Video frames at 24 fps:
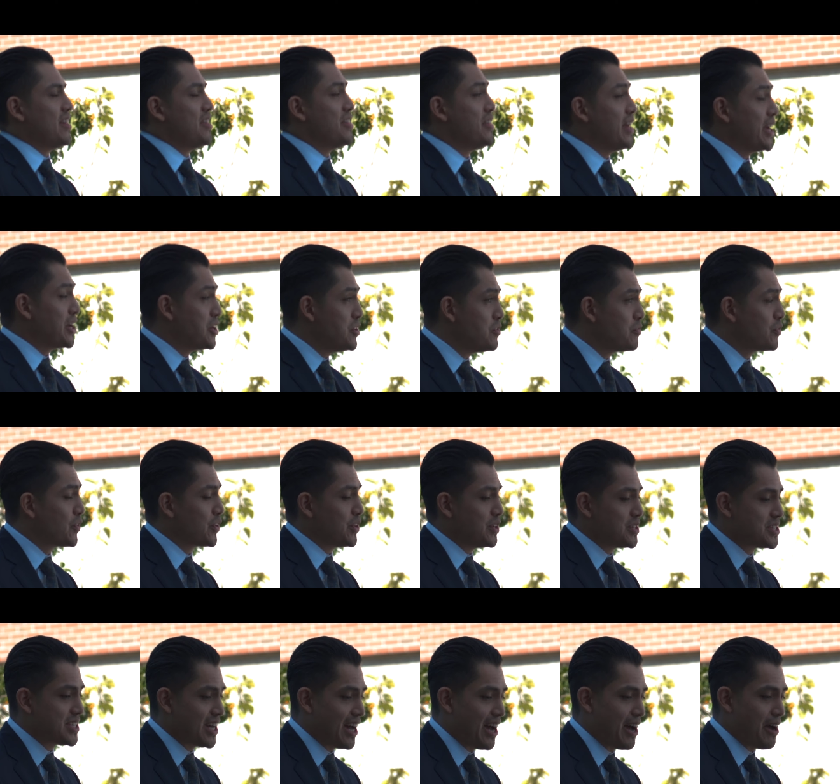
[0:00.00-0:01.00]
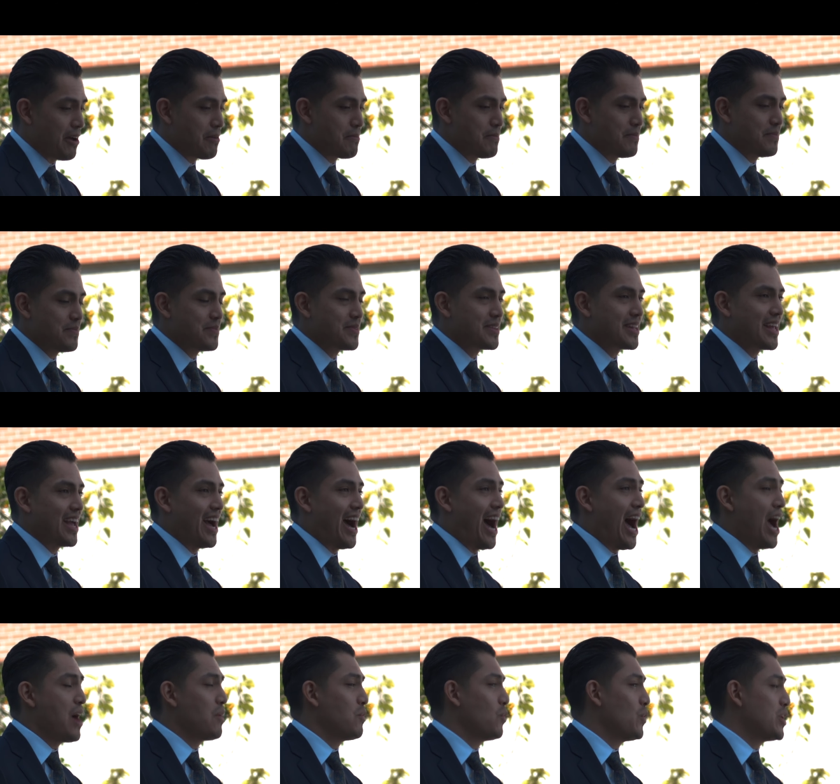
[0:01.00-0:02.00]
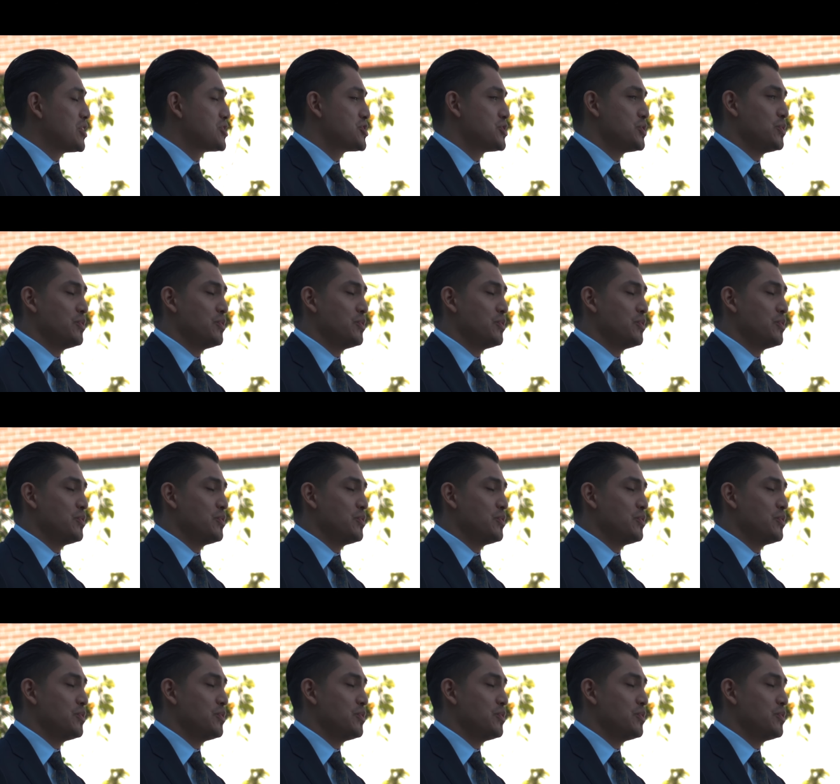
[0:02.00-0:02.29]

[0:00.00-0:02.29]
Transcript: Thank you for your time. I wish